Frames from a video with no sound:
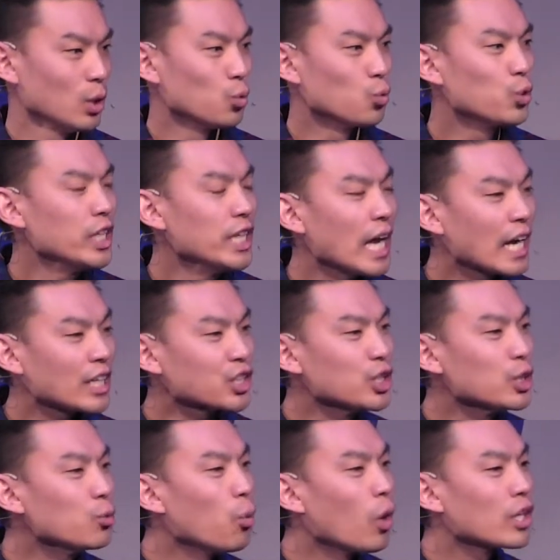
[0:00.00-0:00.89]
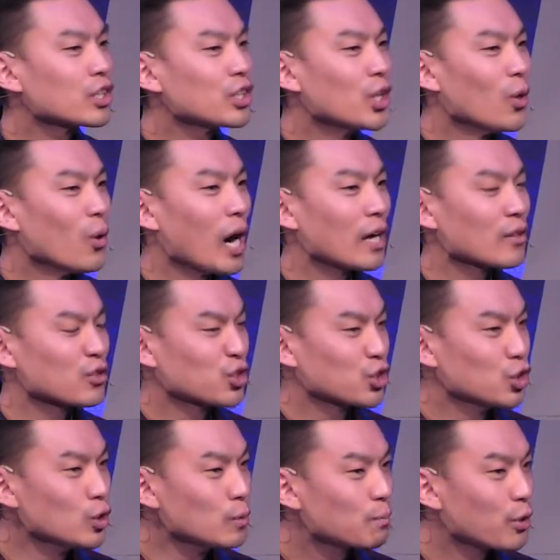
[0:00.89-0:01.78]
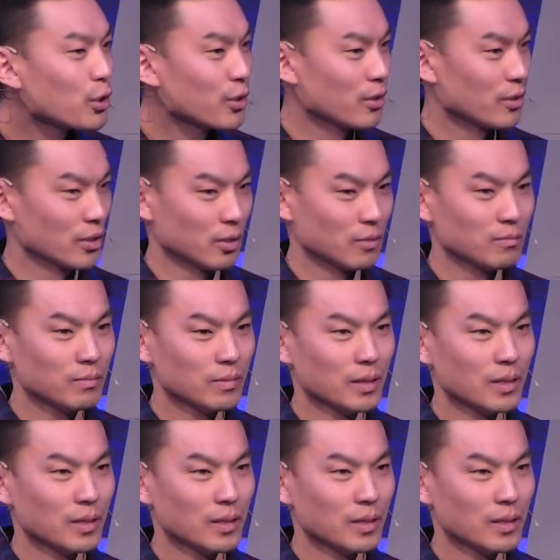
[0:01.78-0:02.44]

We actually want to know how the superhero